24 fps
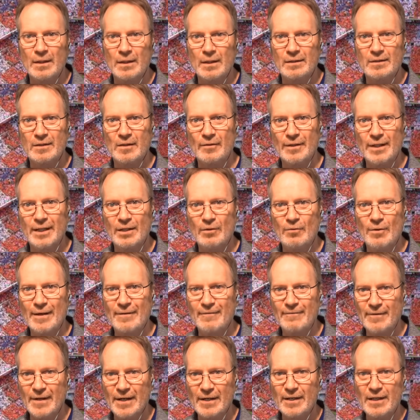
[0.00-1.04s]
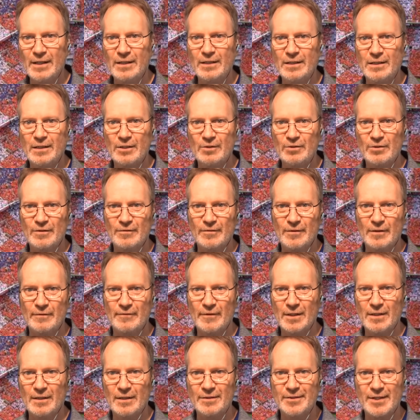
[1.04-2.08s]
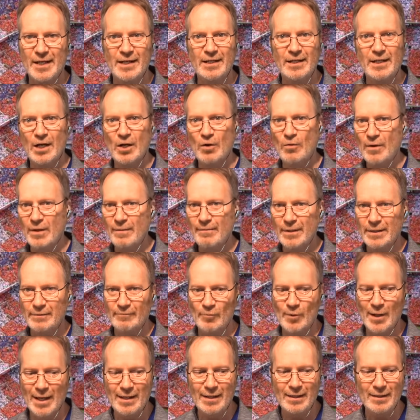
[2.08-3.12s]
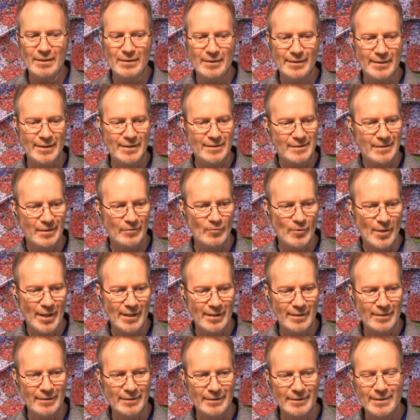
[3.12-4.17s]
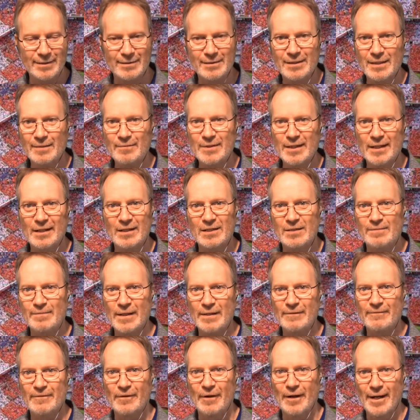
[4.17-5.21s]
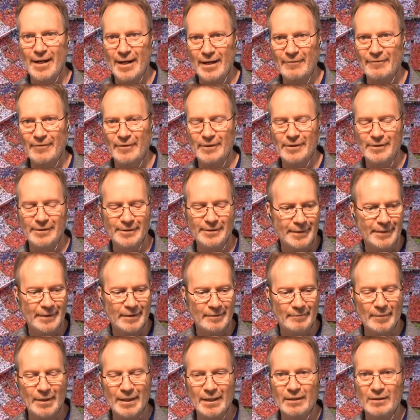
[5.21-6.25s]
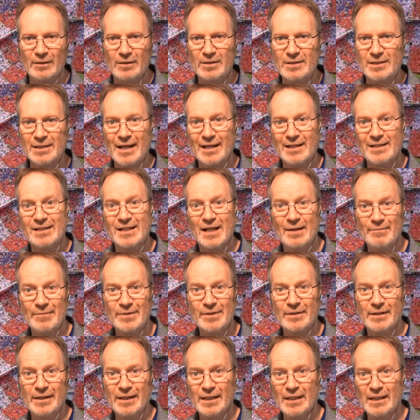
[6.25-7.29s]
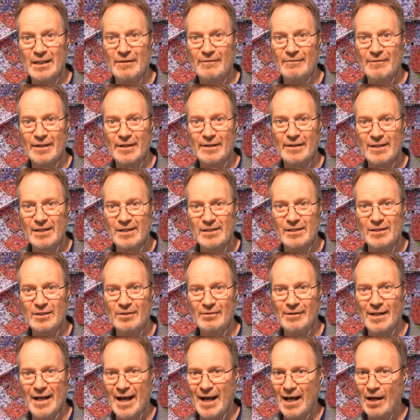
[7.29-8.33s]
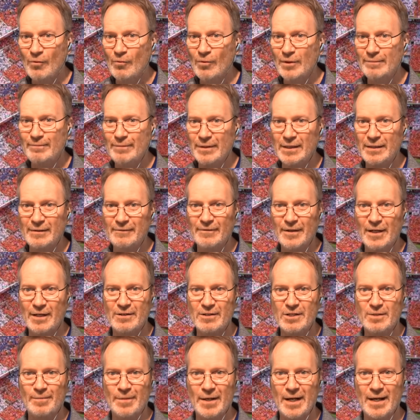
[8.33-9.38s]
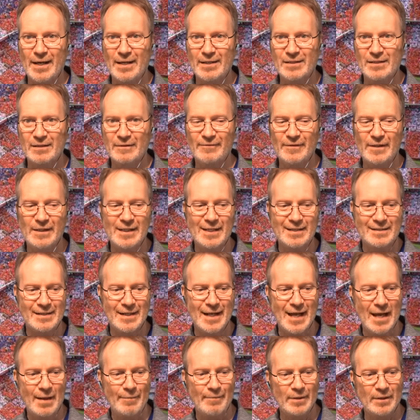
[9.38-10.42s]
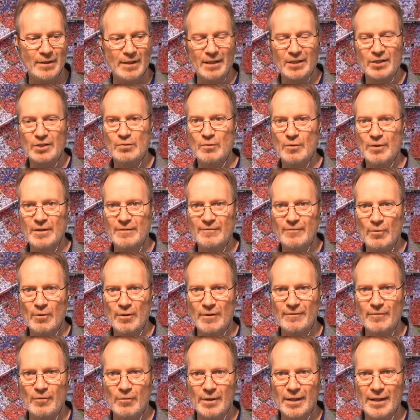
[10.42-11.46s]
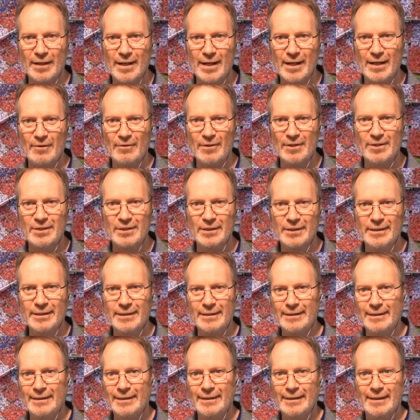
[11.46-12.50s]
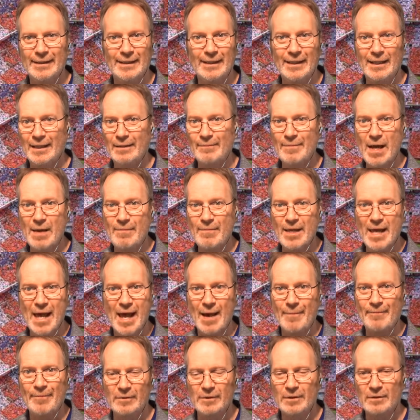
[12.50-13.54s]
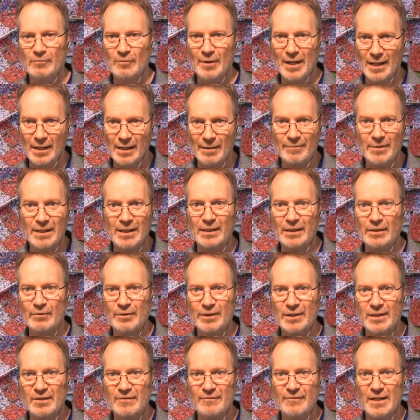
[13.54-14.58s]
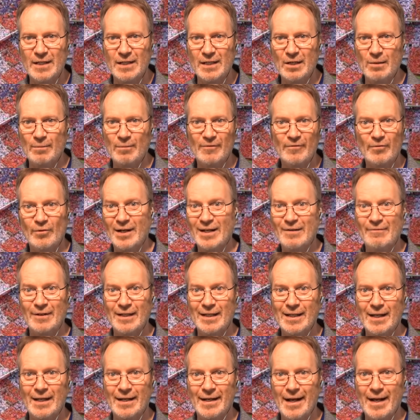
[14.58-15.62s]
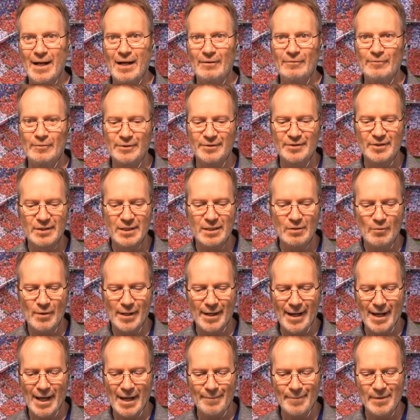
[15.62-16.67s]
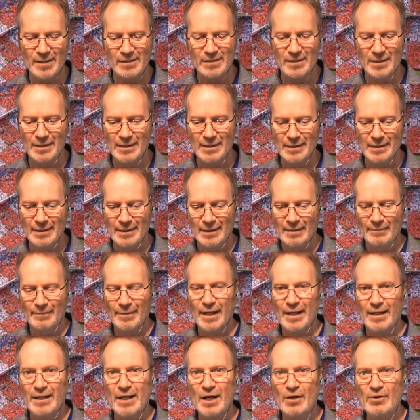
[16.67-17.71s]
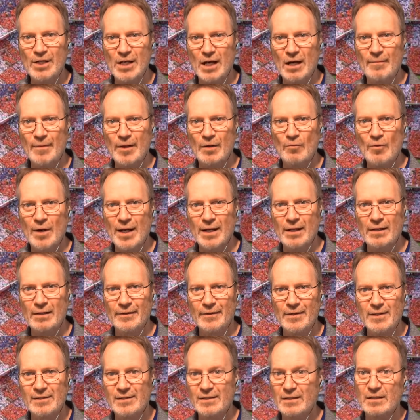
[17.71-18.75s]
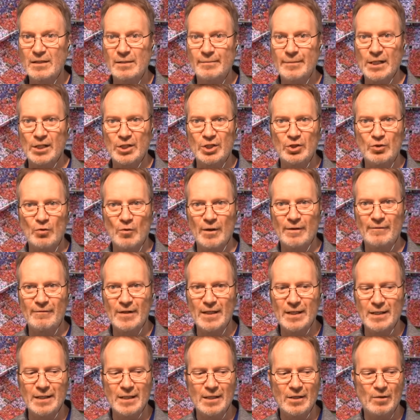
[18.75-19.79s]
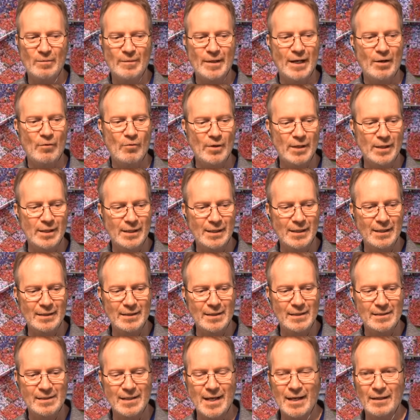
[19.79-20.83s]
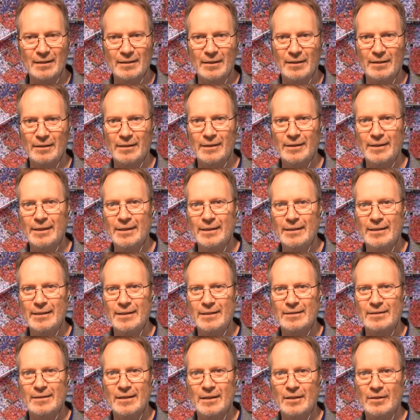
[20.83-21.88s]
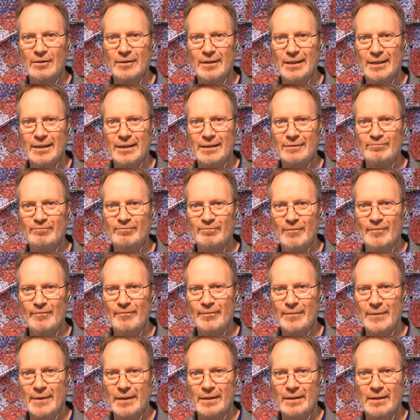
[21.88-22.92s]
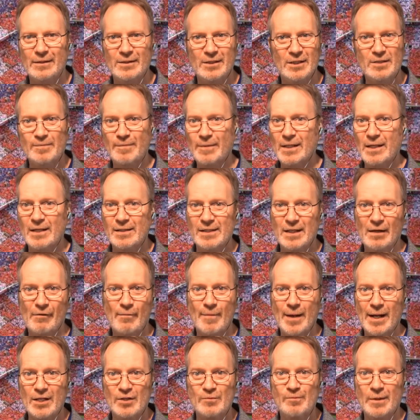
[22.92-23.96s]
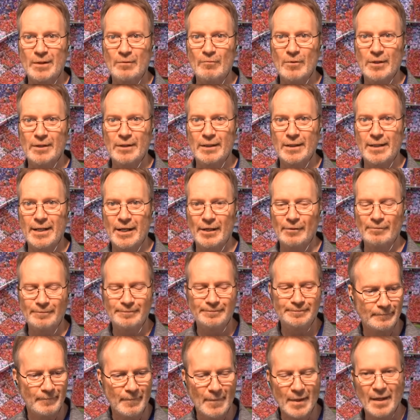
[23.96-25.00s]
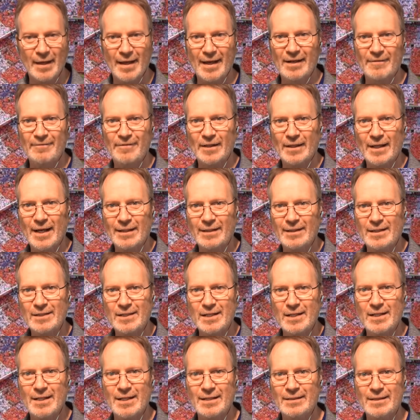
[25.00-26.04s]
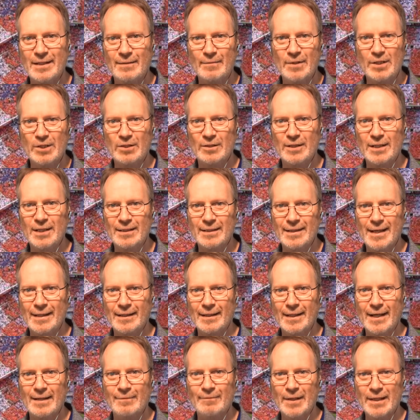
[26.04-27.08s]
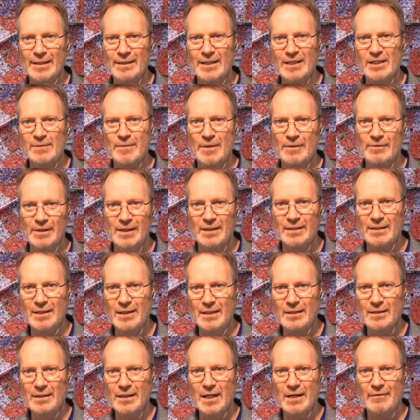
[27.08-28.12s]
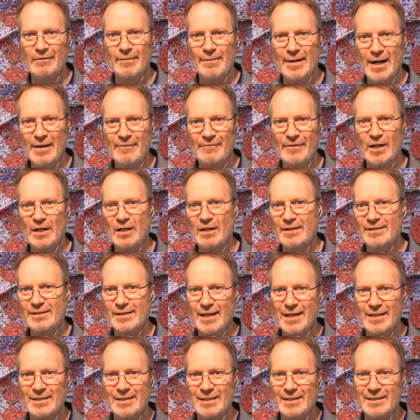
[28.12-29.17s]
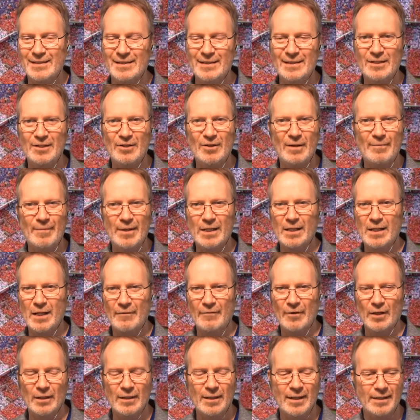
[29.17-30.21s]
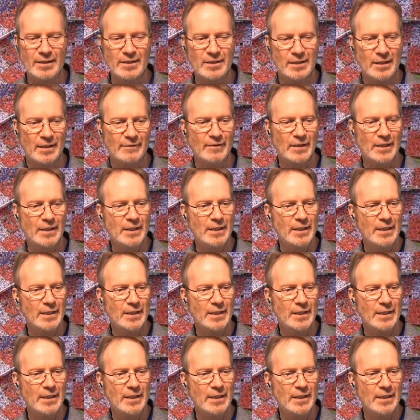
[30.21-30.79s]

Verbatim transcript: So anyway, very good news for the Vols. I know we've been waiting on this and waiting on this. Seems like it's been forever, but it looks like something's going to give very soon. I would be very surprised if it doesn't happen next 24 to 48 hours. It, it may be happening while I'm dealing with this video before I even get it out. We'll see what happens. But I know y'all been waiting on this. This is going to be a short video, but I wanted to get this out there. So uh, just because everybody's been wanting to know. And if you like this content, be sure to hit that like button. Let's me know to continue to cover my vols, the SEC. You know I've been covering a lot of stuff.